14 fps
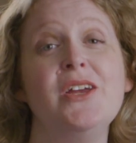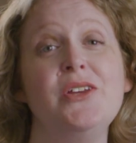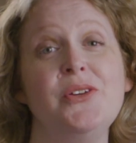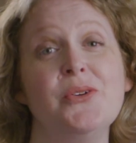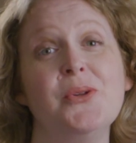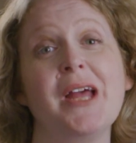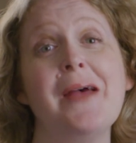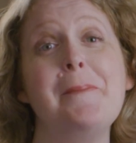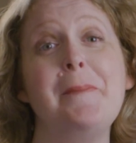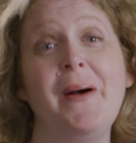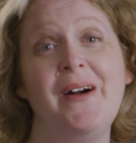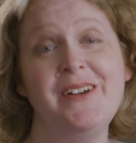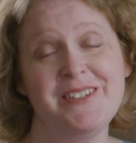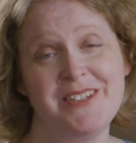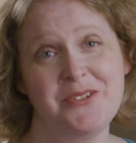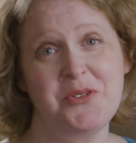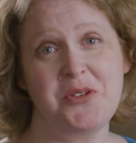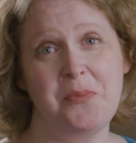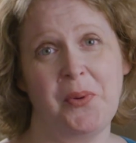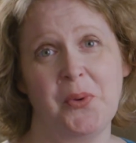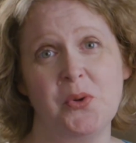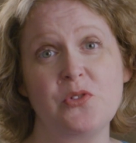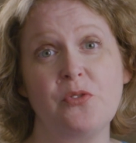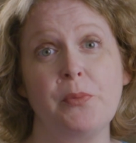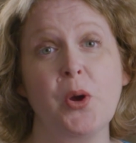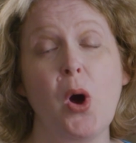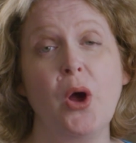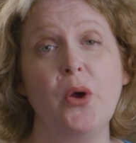You'll get personal support
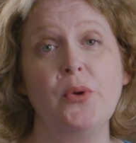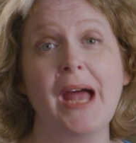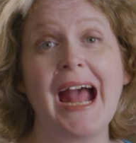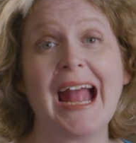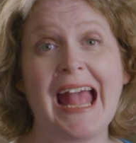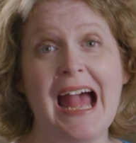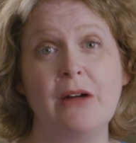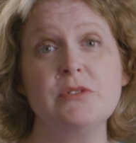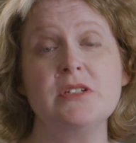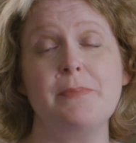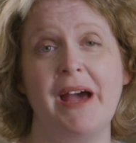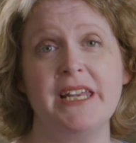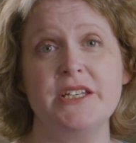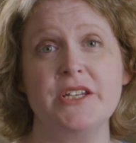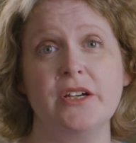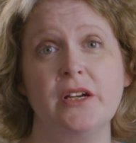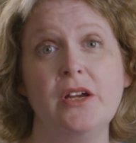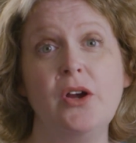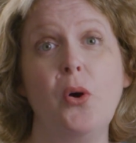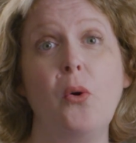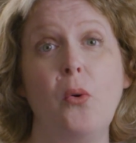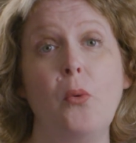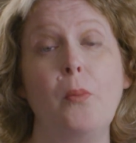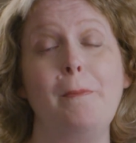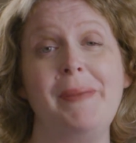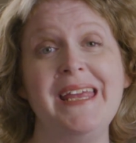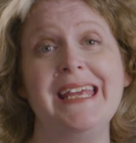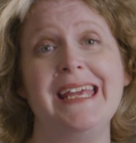from your own account manager or
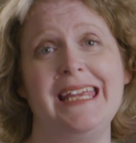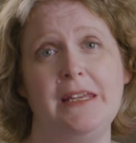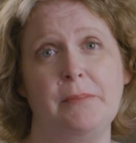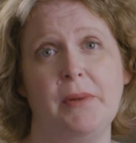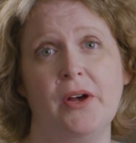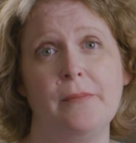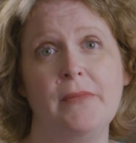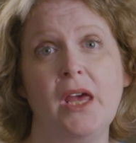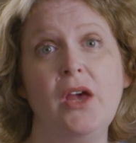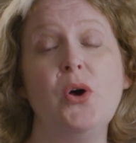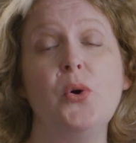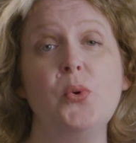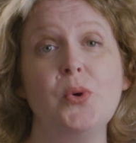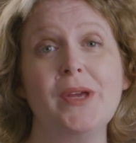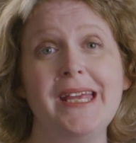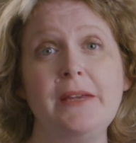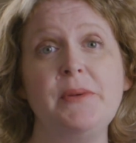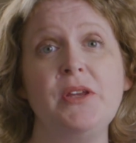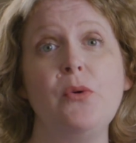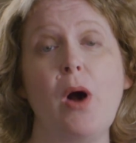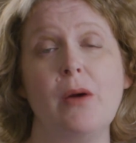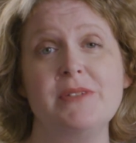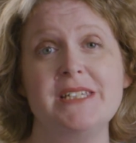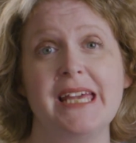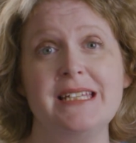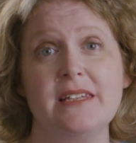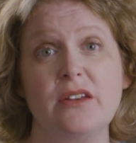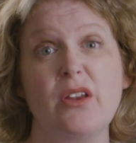beekeeper, who'll keep you
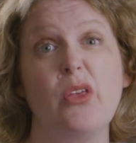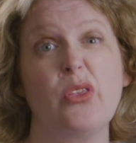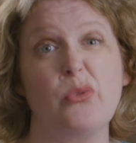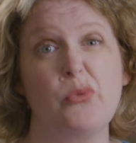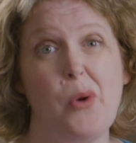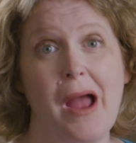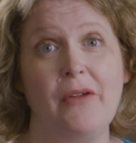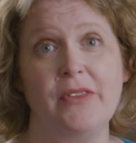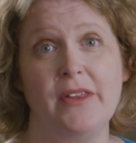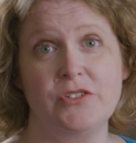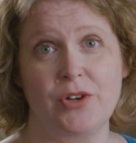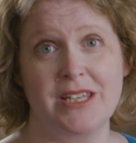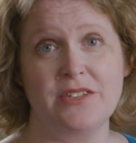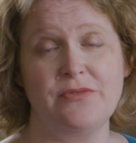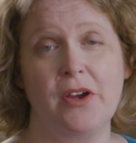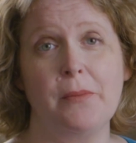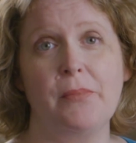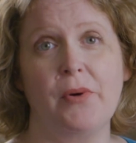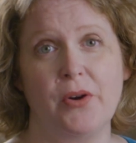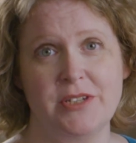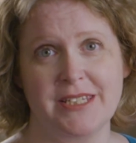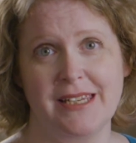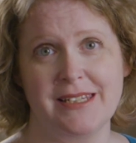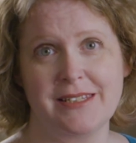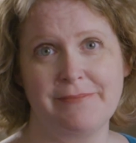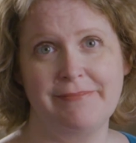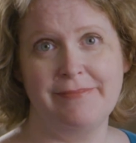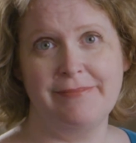updated throughout the transfer process.